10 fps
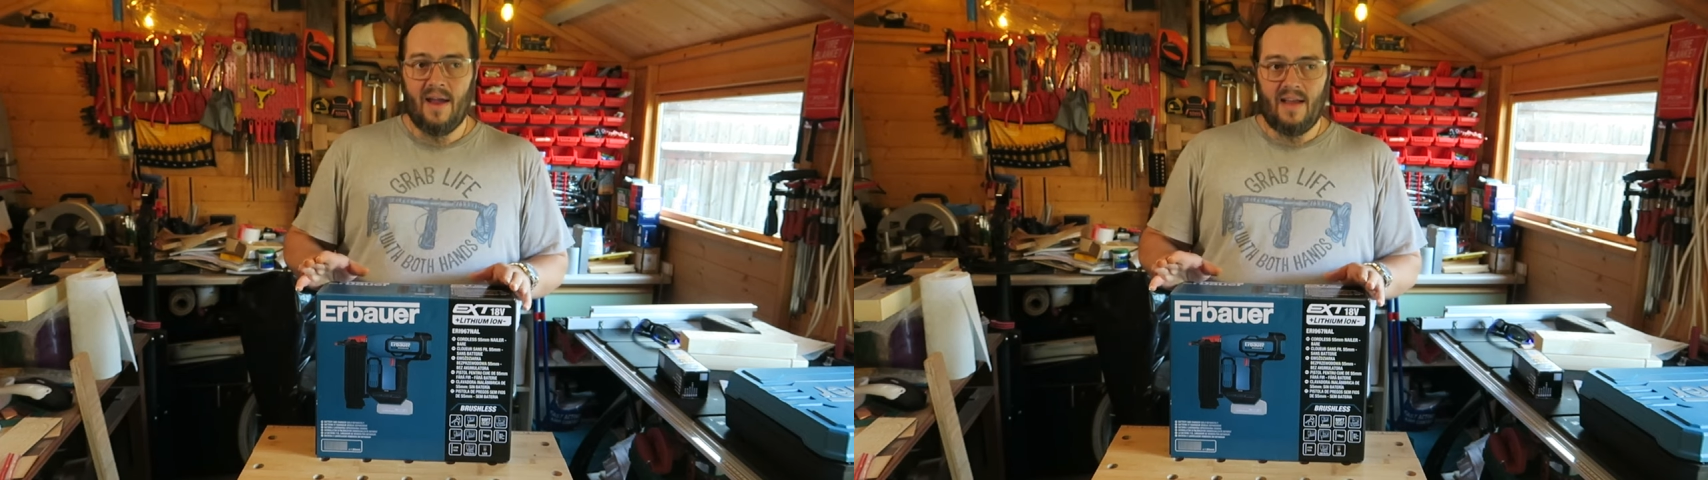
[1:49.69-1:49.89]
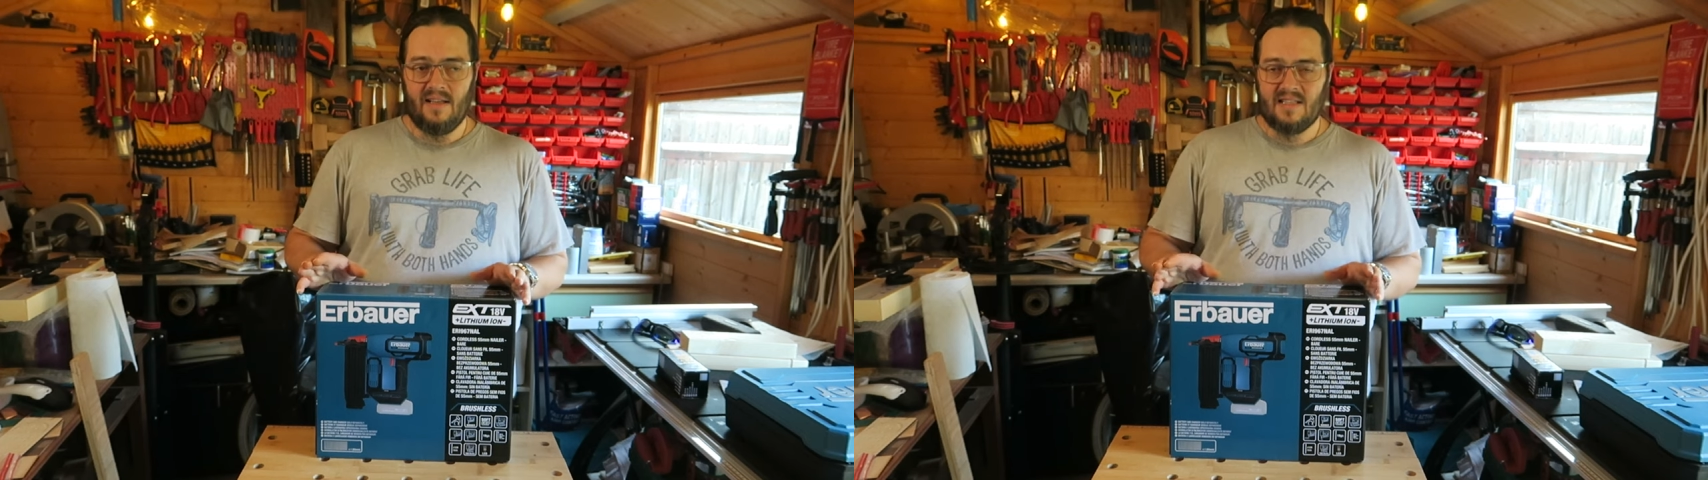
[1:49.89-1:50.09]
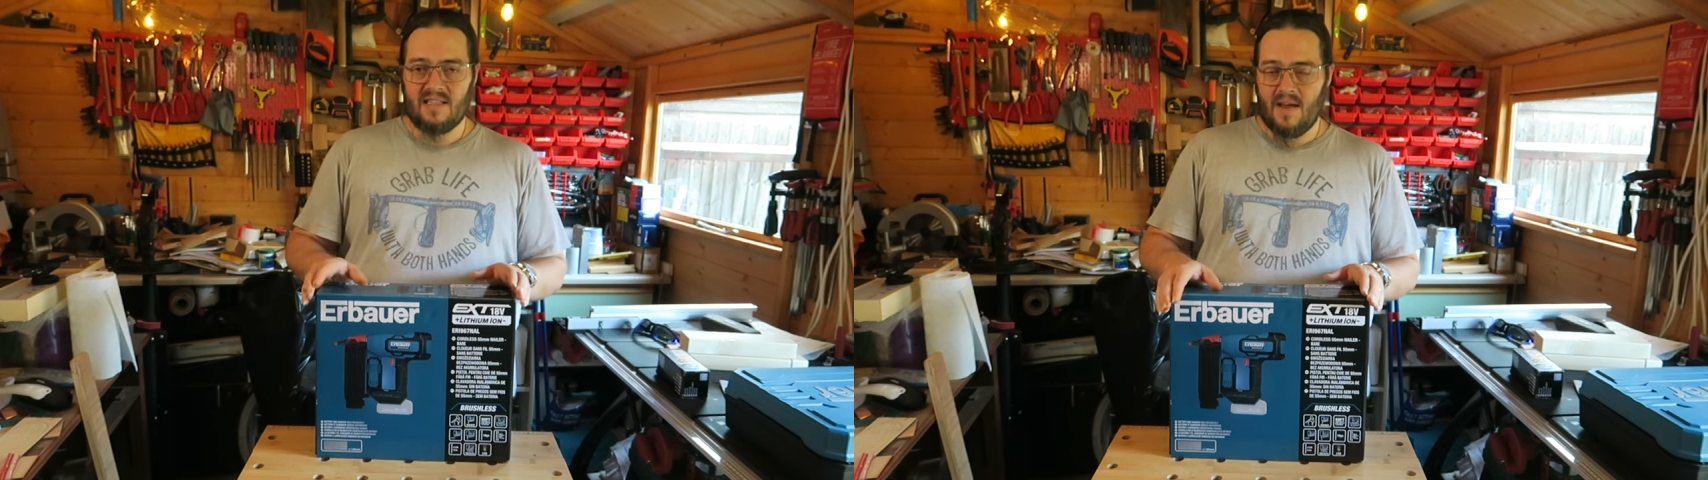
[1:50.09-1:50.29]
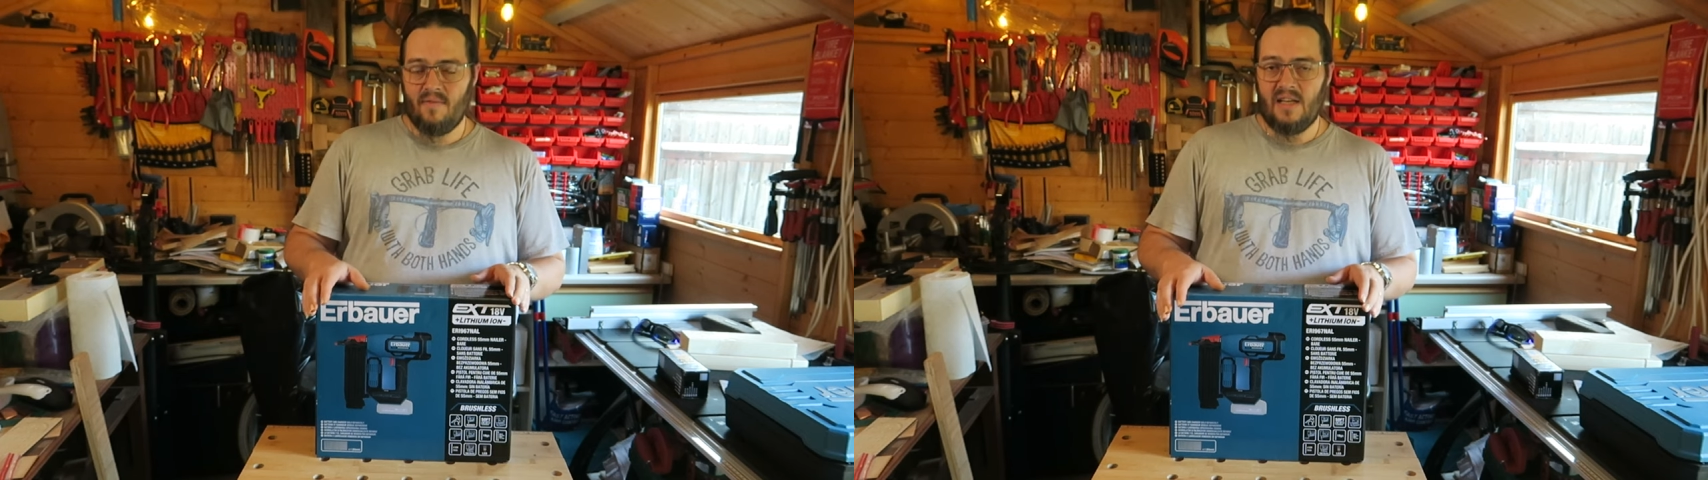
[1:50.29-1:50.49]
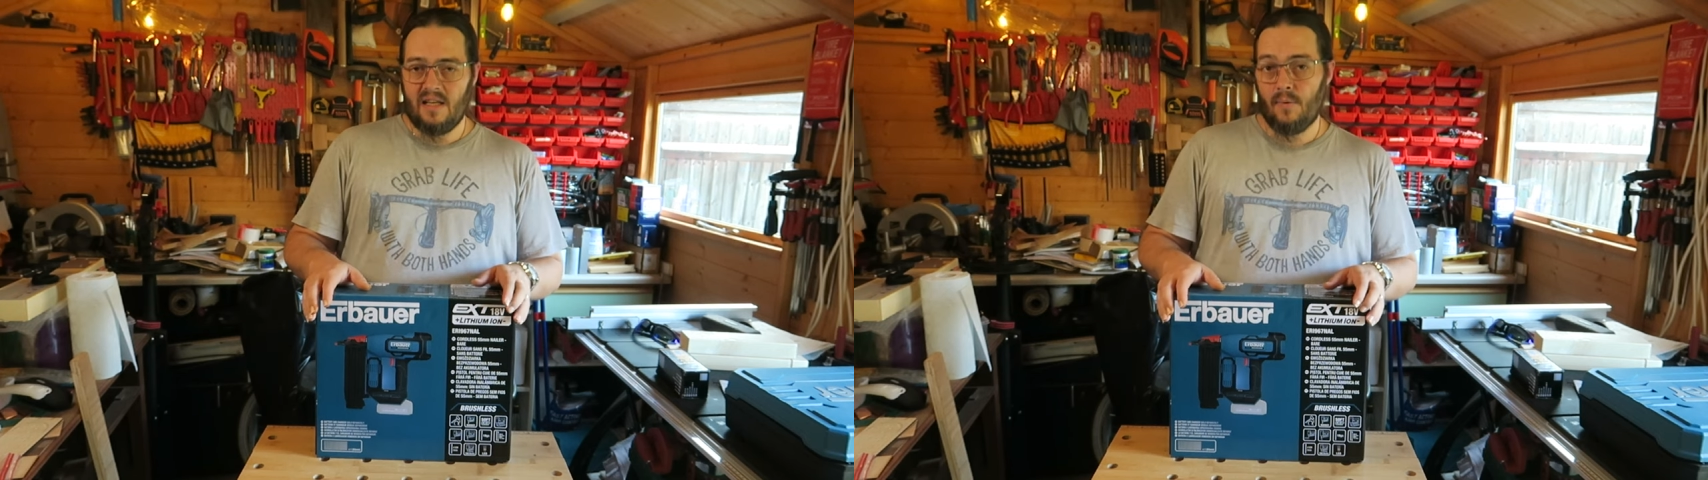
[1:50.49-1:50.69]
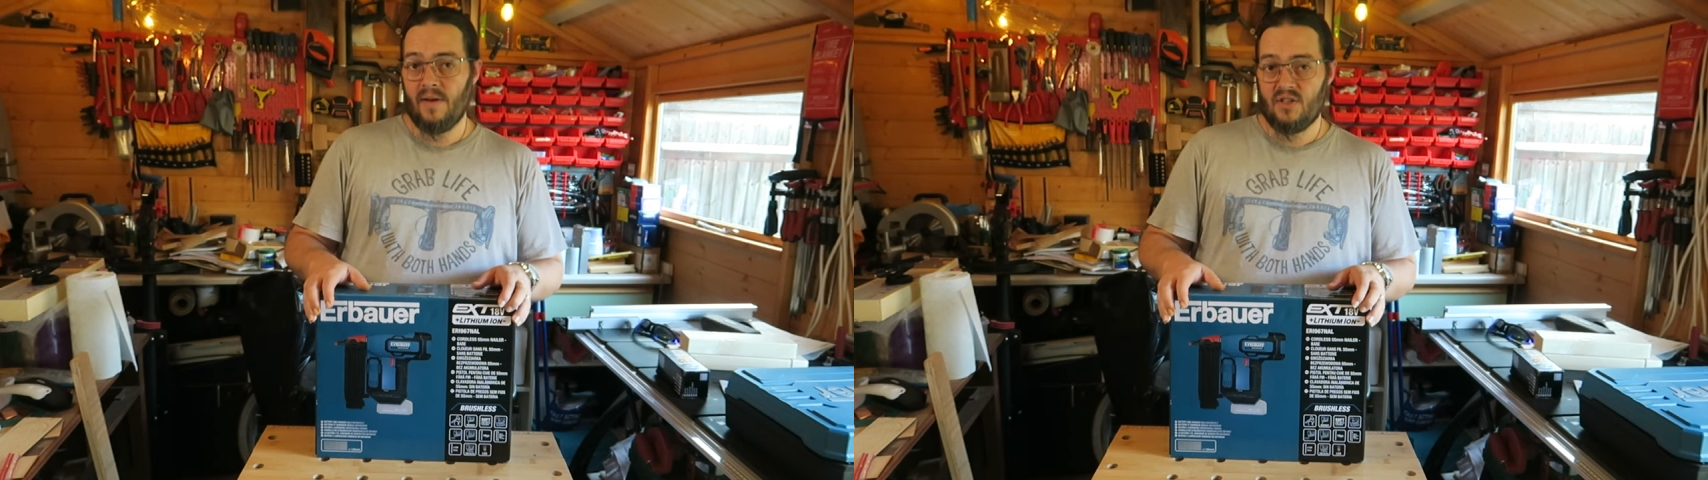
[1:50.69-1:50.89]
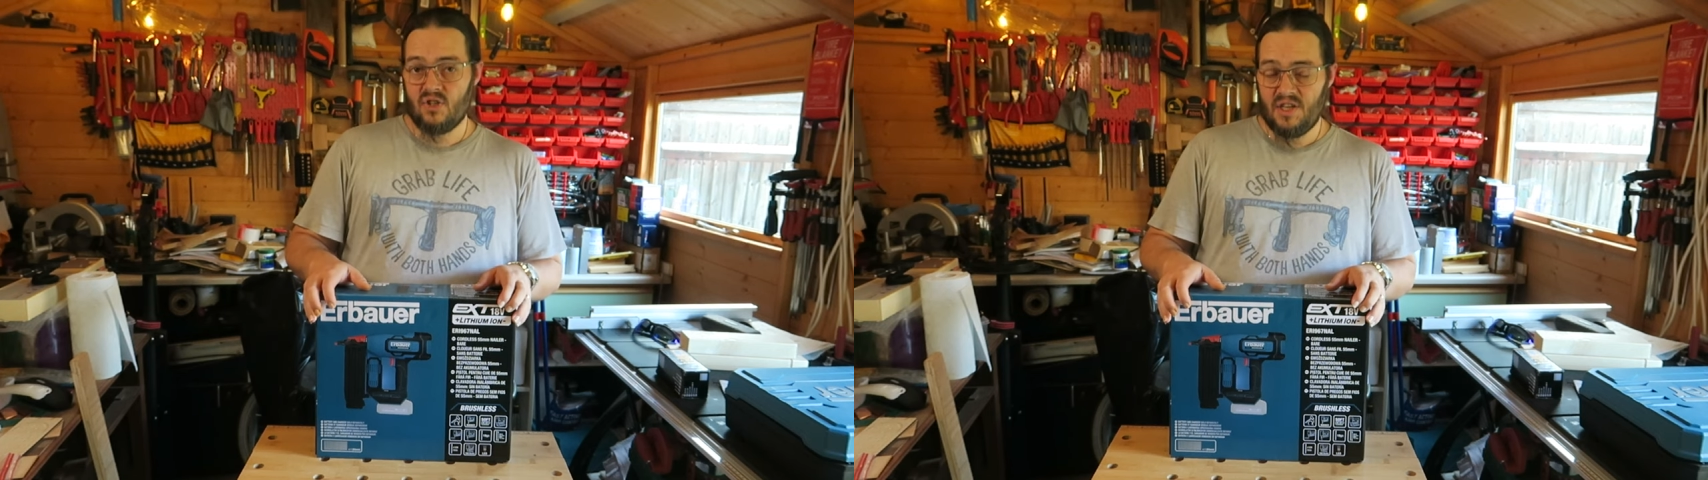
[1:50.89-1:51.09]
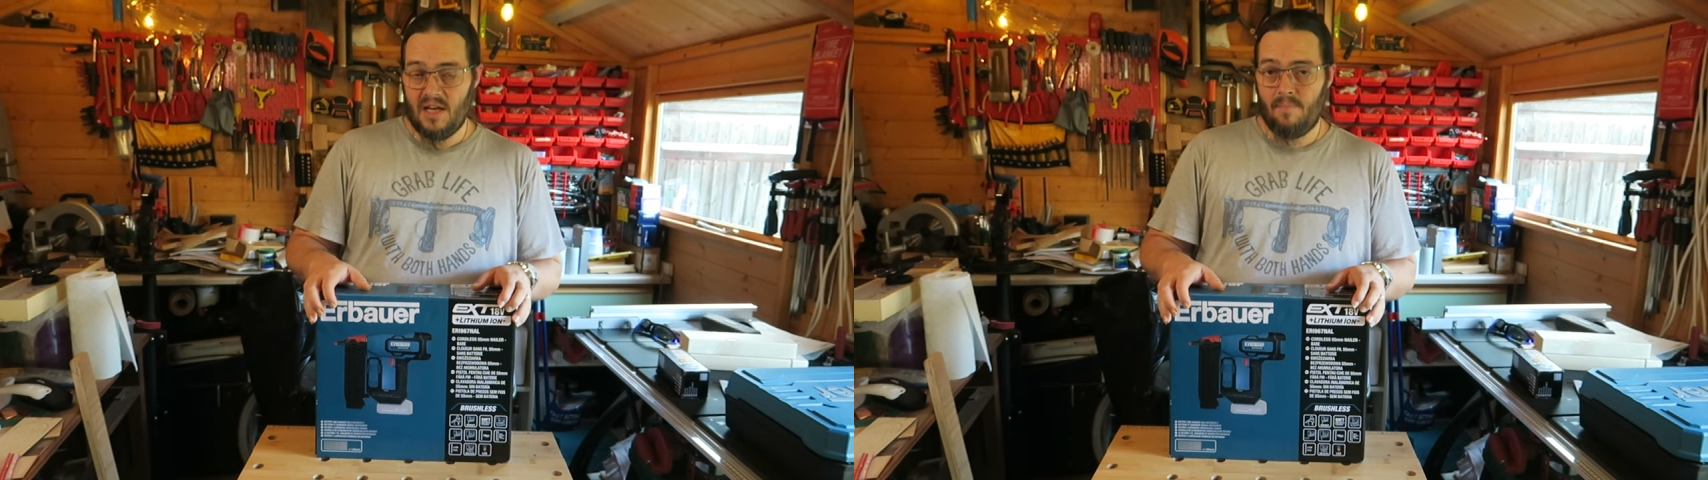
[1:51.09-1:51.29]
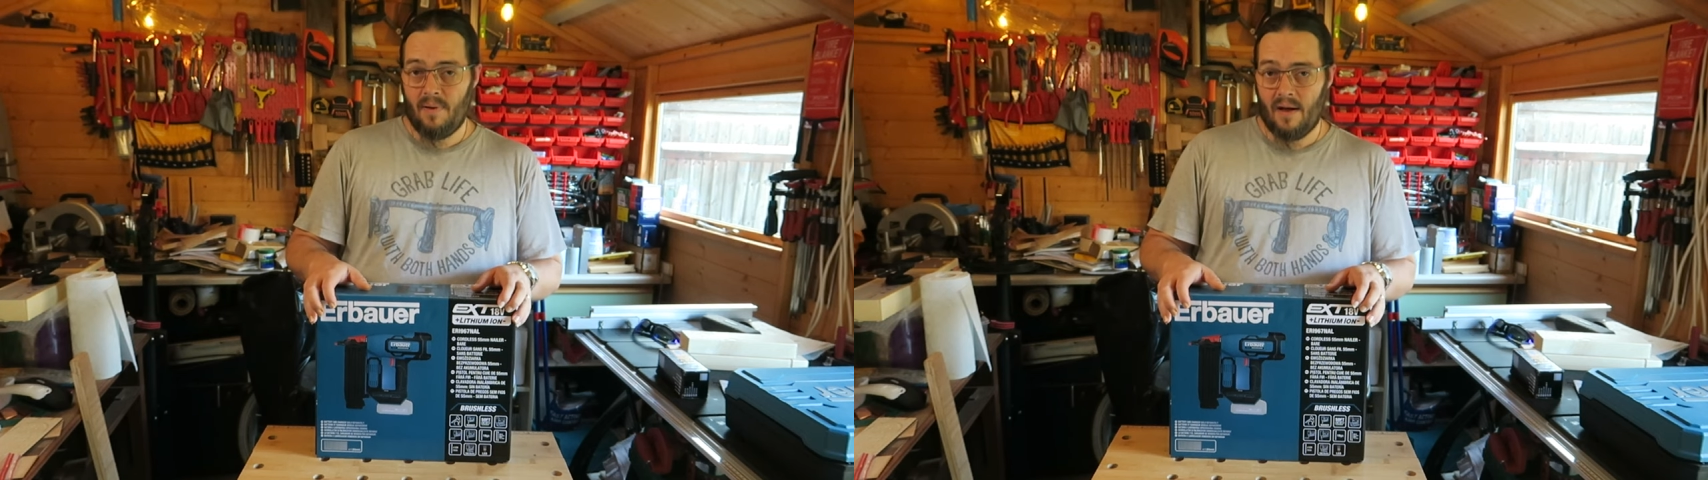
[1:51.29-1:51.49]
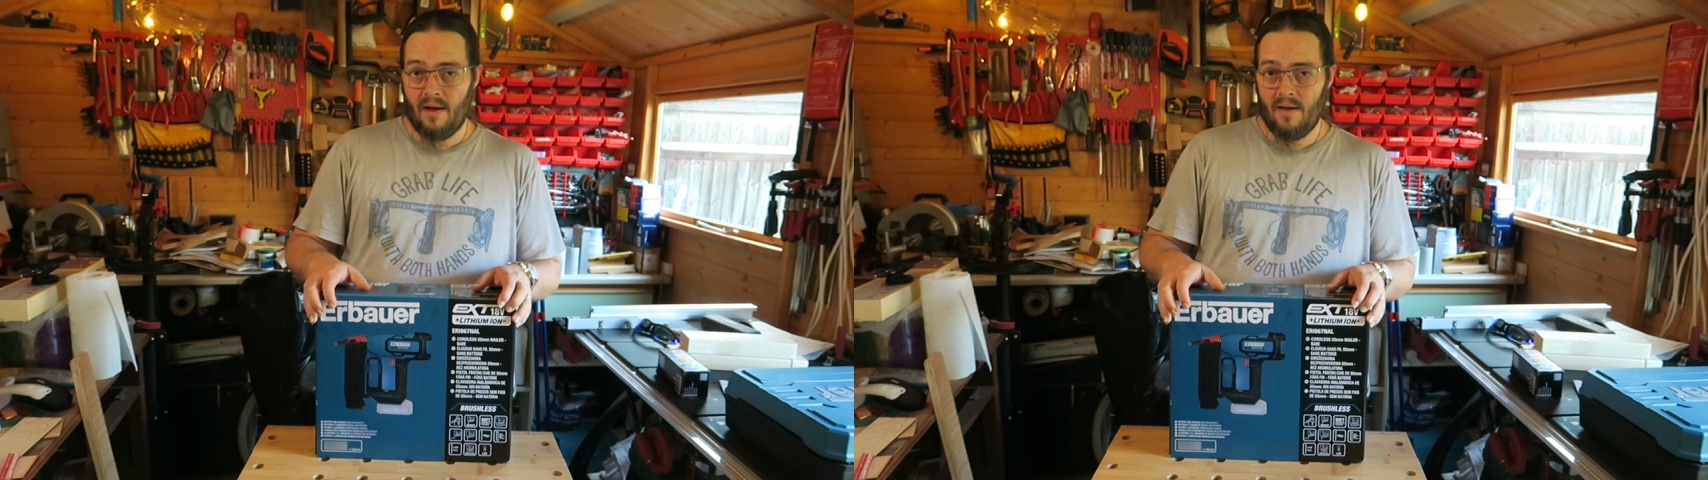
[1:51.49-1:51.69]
It's 70 quid cheaper